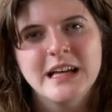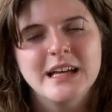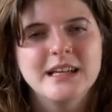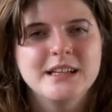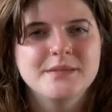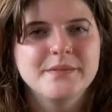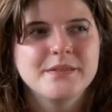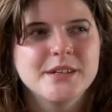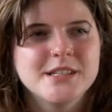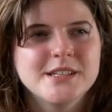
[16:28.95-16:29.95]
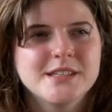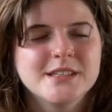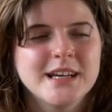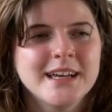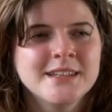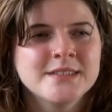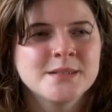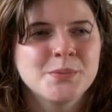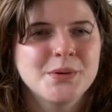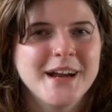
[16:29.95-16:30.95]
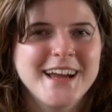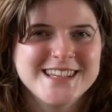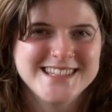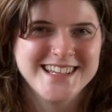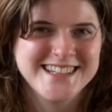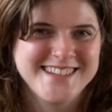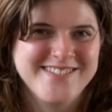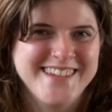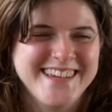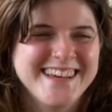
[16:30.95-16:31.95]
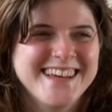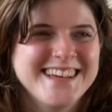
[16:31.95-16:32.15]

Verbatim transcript: uh, which is kind of surprising to me.